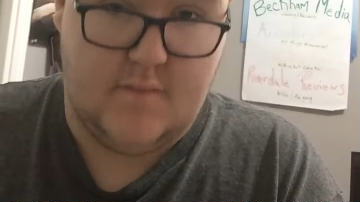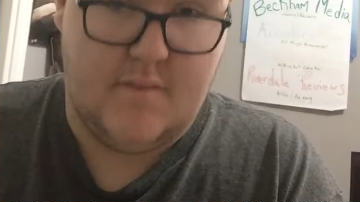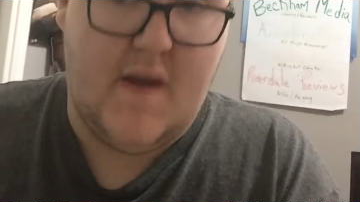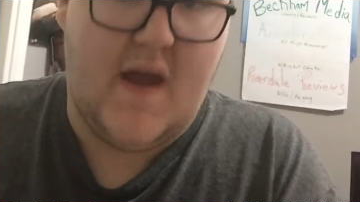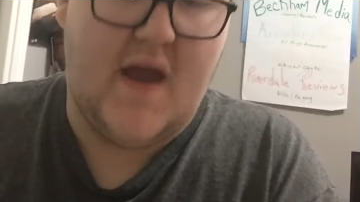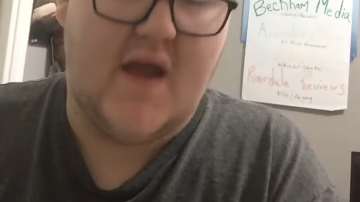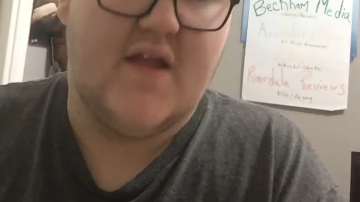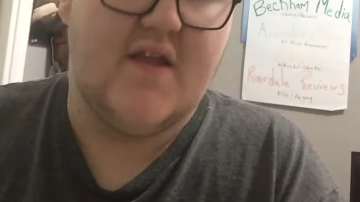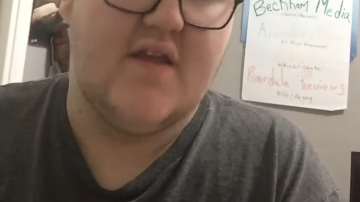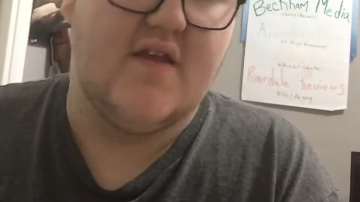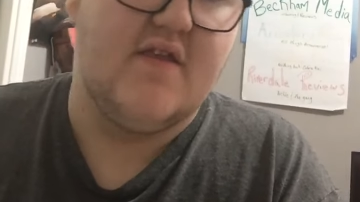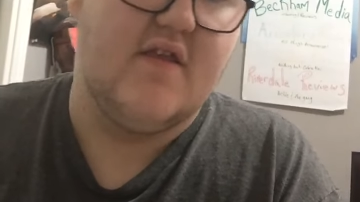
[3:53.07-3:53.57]

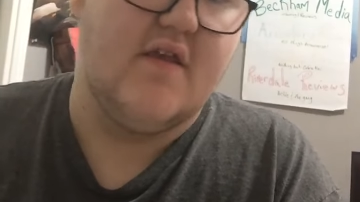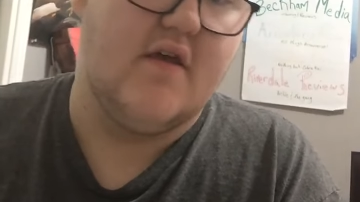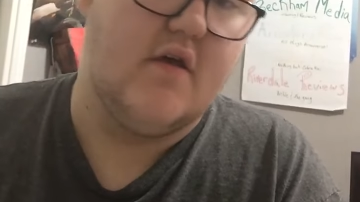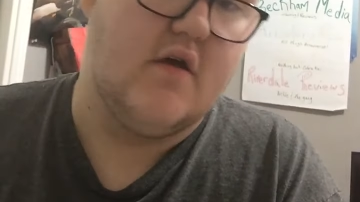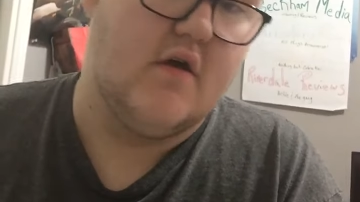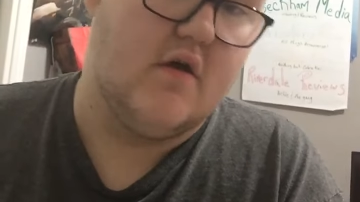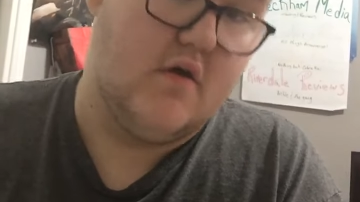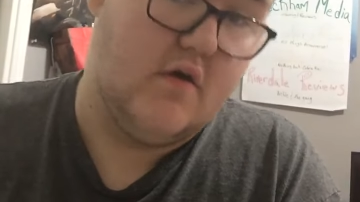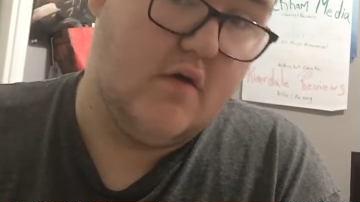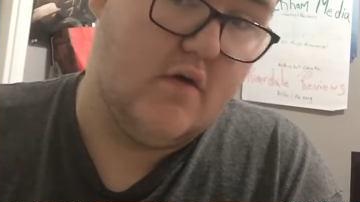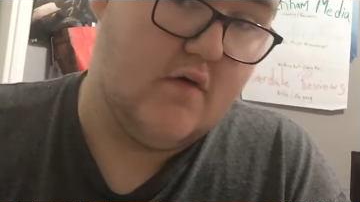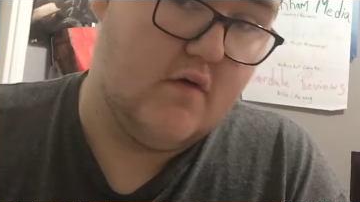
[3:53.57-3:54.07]
back to
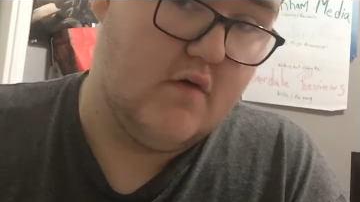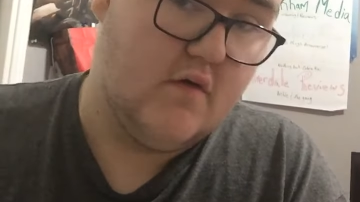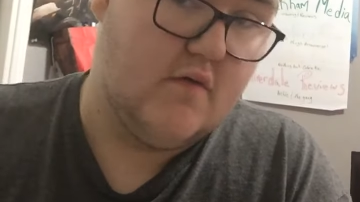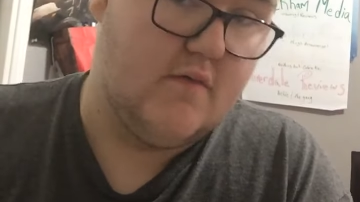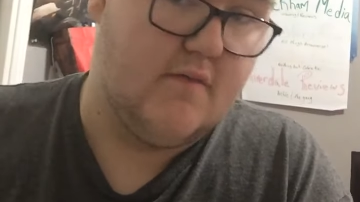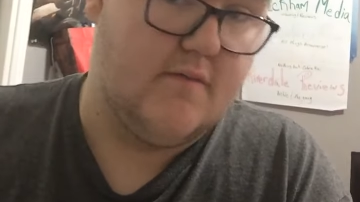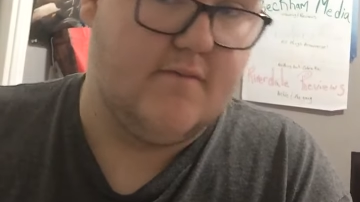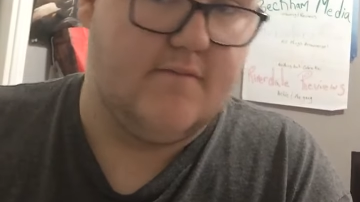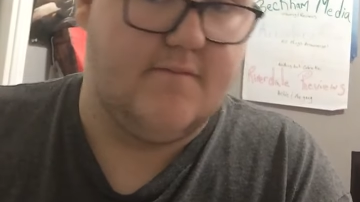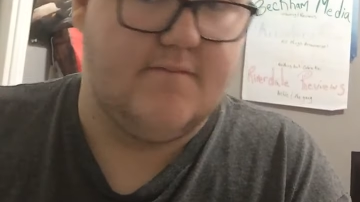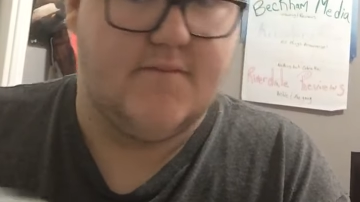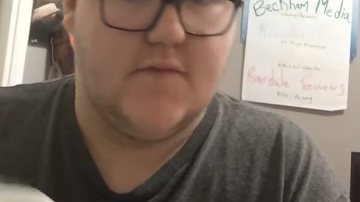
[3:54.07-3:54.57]
the
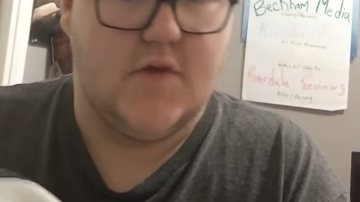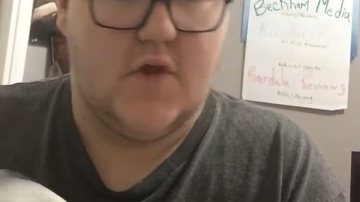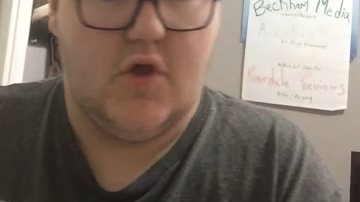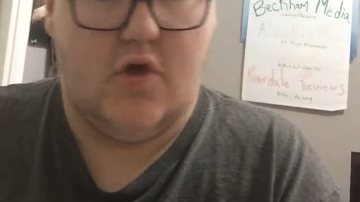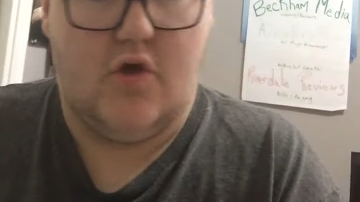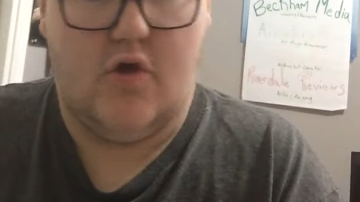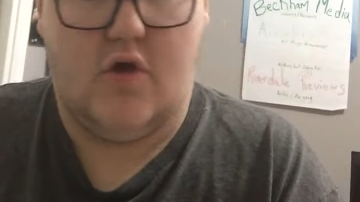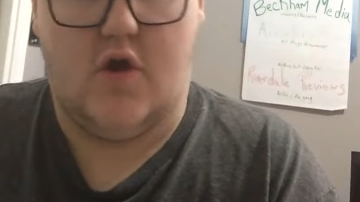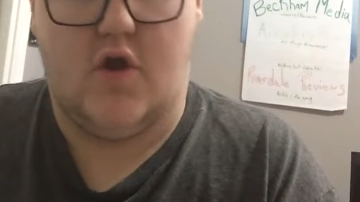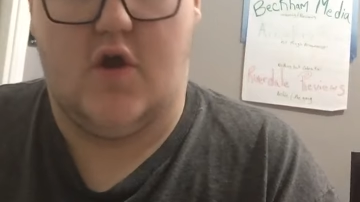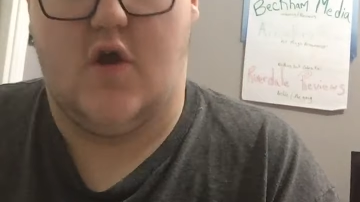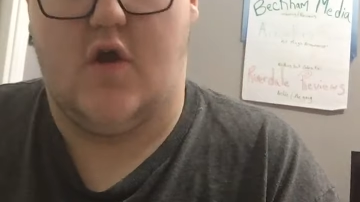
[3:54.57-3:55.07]

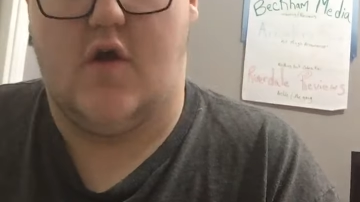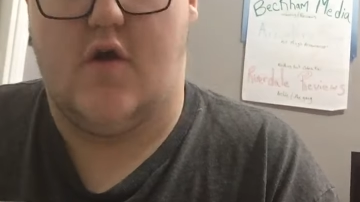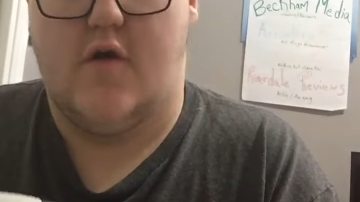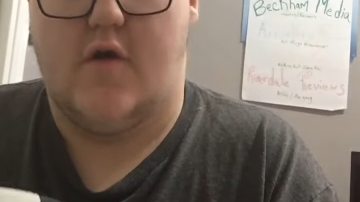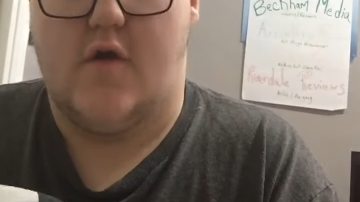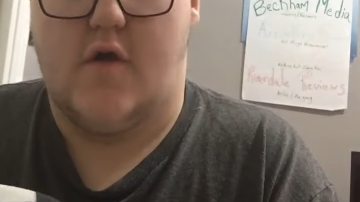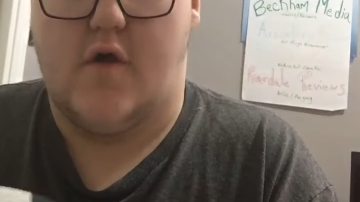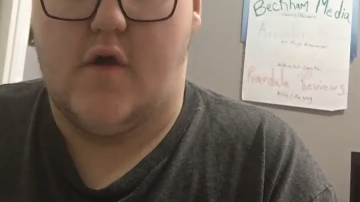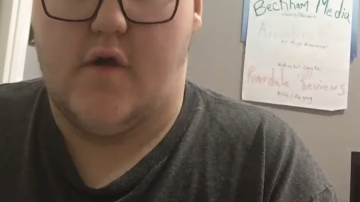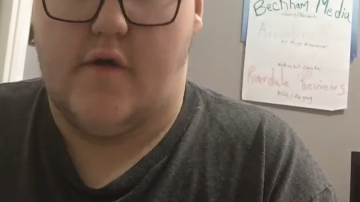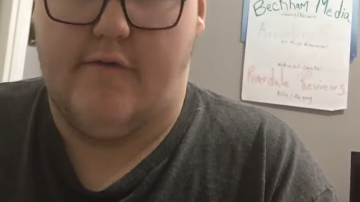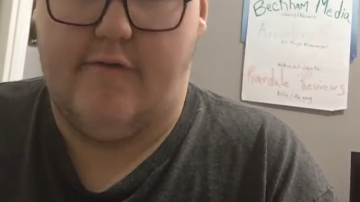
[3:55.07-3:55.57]
car
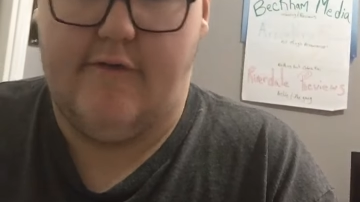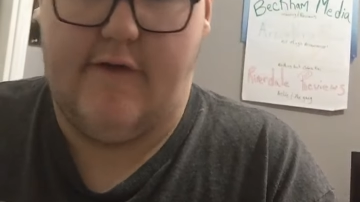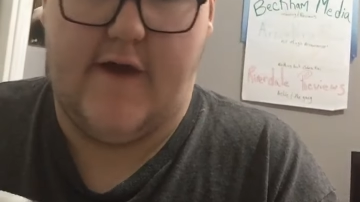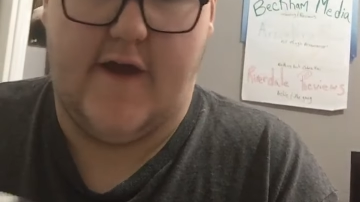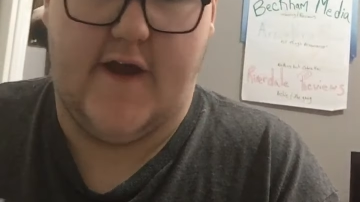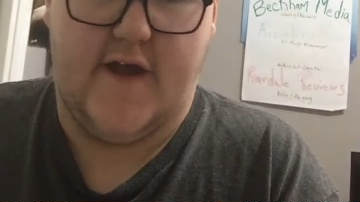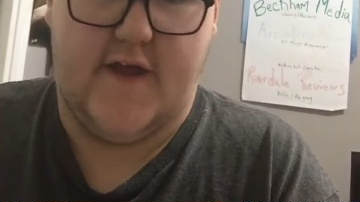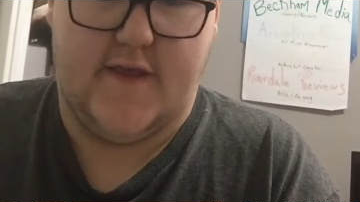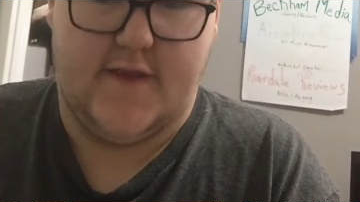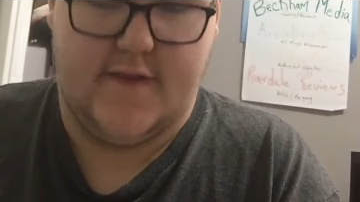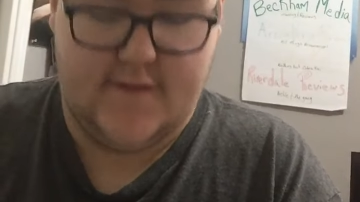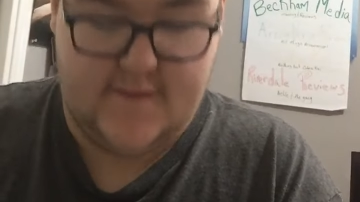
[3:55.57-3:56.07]

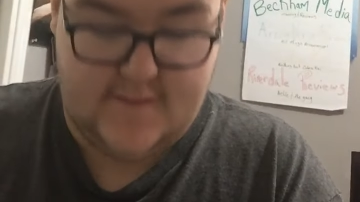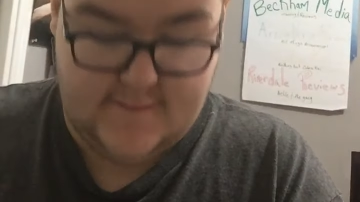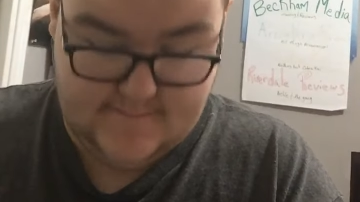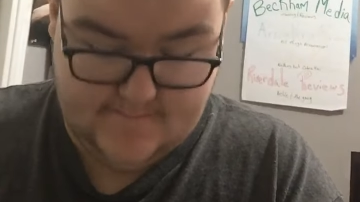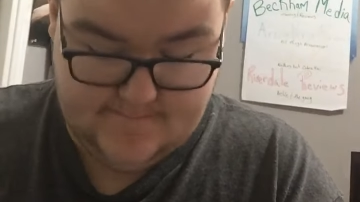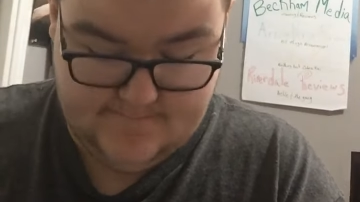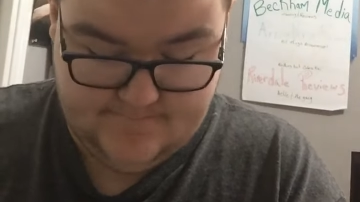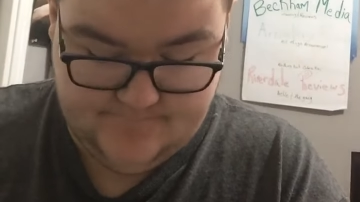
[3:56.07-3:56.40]
well, and